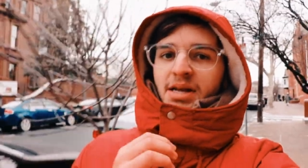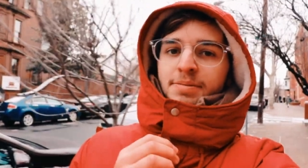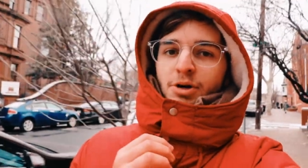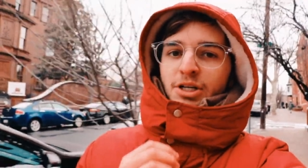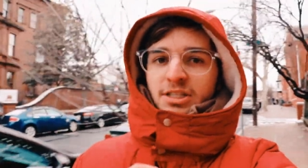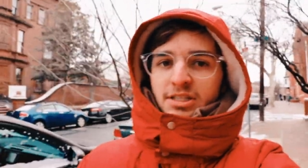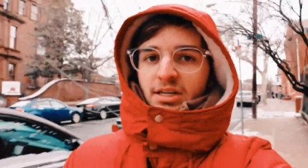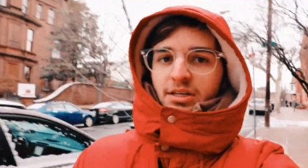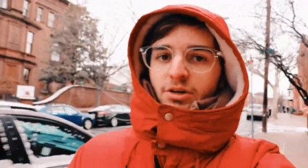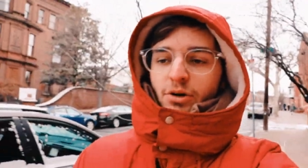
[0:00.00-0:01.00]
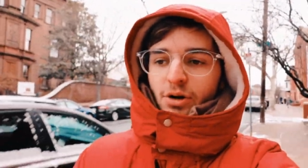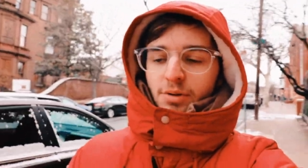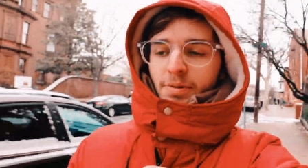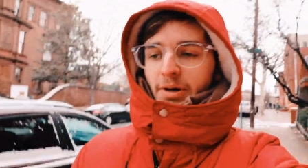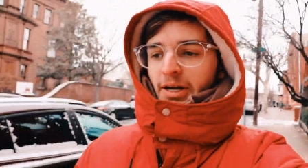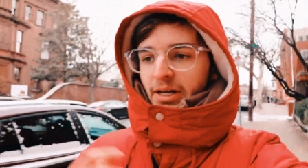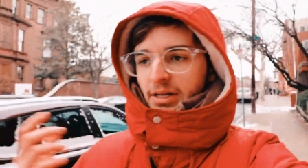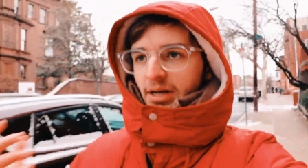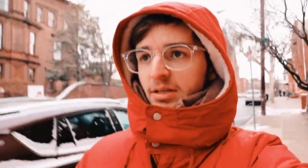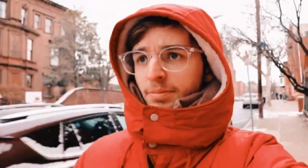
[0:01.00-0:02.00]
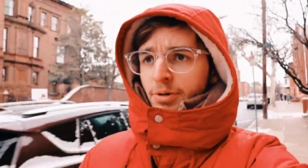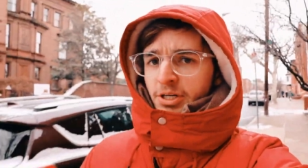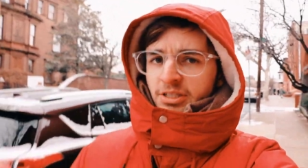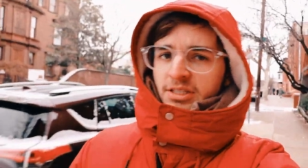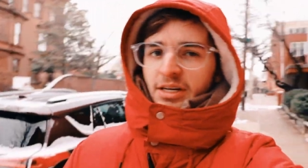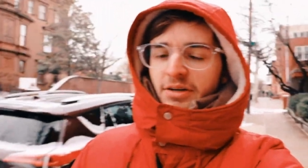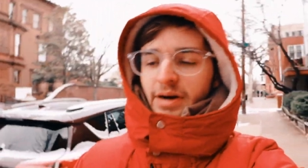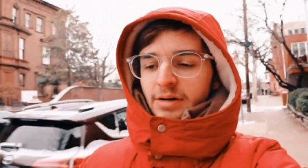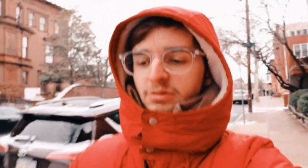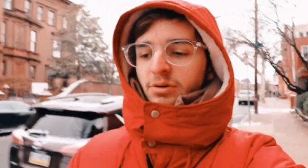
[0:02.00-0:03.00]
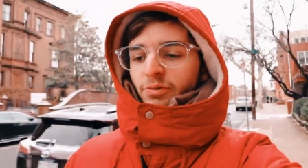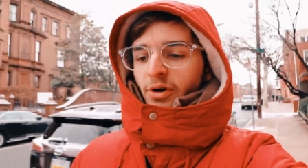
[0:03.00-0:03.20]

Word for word: many prisons in Europe and other prisons around the